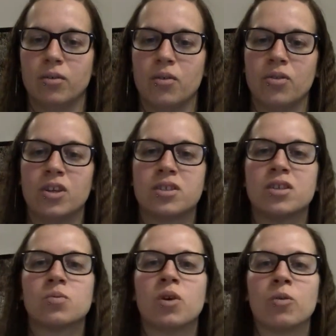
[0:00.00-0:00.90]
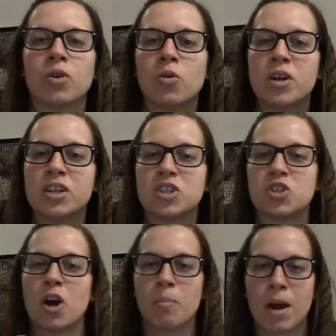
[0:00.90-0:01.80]
This is where we're going to
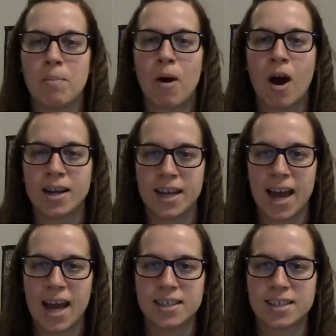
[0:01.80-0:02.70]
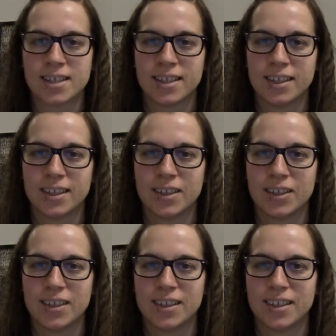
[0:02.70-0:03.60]
start my podcast.
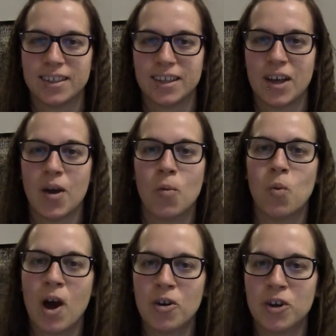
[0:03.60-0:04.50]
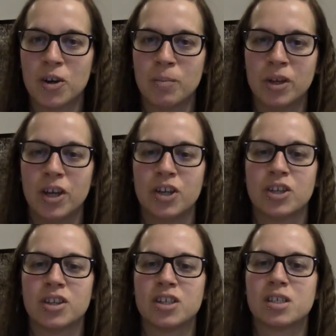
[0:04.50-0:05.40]
Welcome to
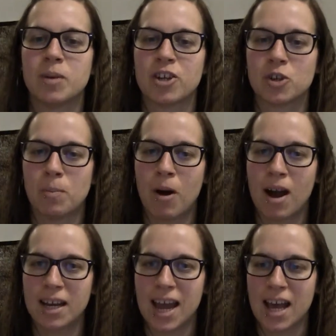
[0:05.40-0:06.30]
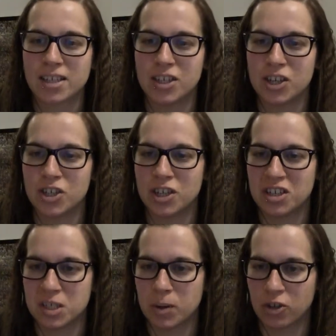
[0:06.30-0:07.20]
this special podcast edition and
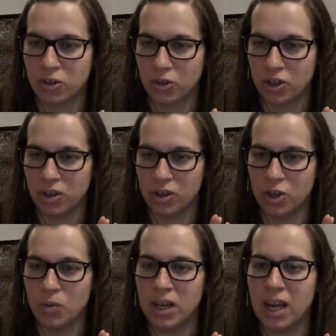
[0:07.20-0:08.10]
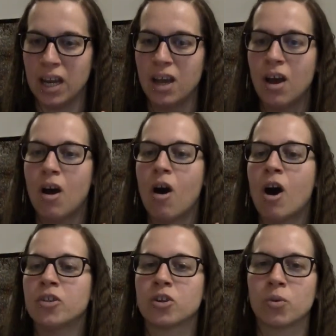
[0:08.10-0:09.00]
special Q&A
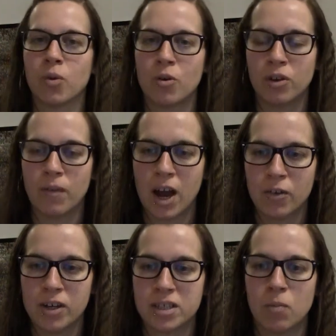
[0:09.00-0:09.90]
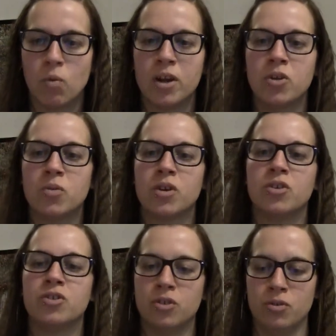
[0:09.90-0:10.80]
on the coronavirus and what you can
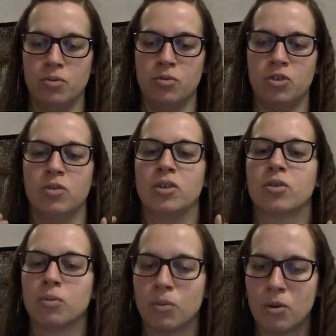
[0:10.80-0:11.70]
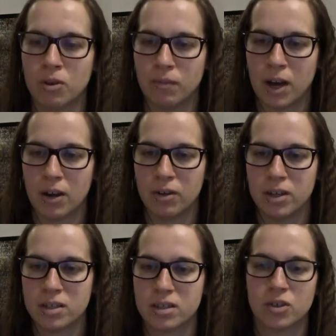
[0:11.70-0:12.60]
do during the
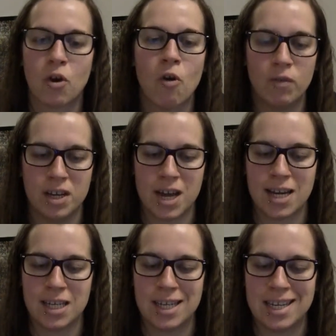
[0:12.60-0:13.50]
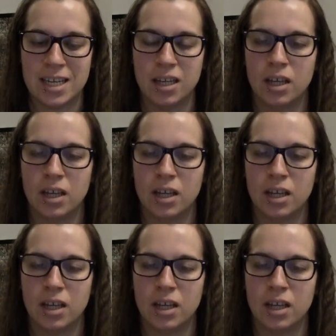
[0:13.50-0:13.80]
coronavirus, COVID-19,